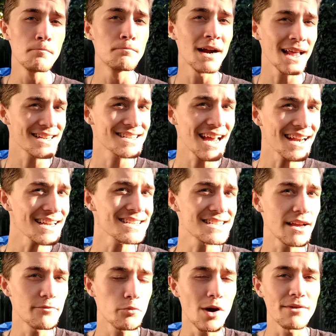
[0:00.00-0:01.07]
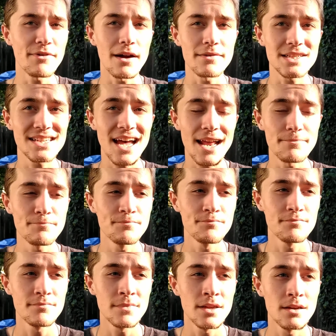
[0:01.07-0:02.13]
But it's getting a 7.5 out of 10,
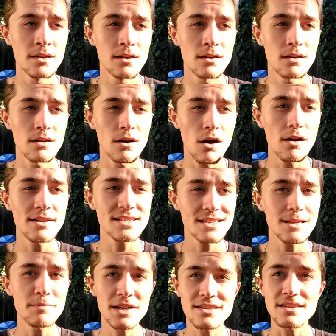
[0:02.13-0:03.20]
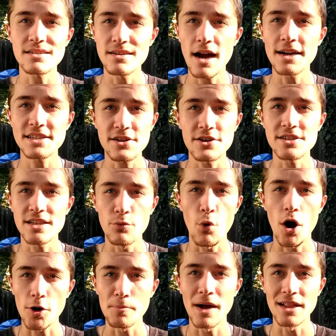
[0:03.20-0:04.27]
honestly, because it's not as good as the
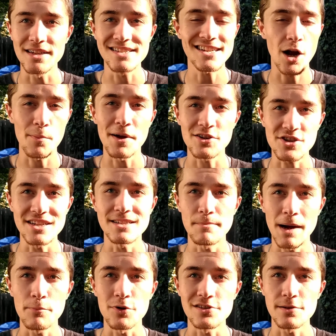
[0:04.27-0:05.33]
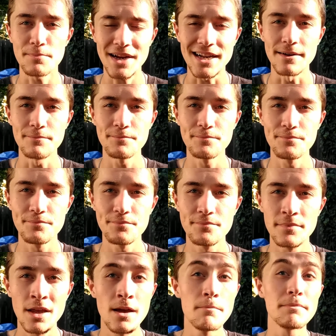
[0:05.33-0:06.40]
watermelon Sour Patch Kids in my personal opinion.
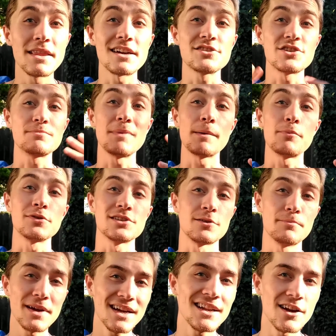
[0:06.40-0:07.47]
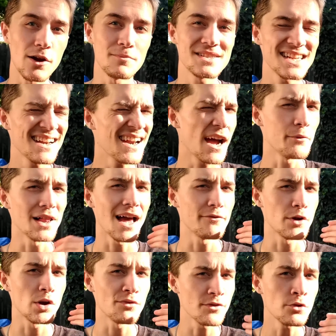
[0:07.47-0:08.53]
But that's just my personal opinion, you know what I'm saying? I will have
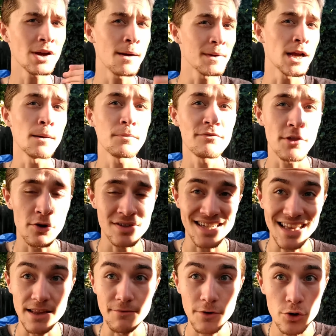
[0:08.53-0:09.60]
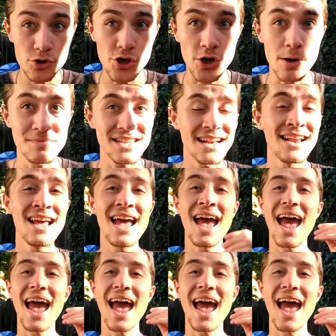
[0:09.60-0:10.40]
a review coming up of those in the future, you know what I'm saying?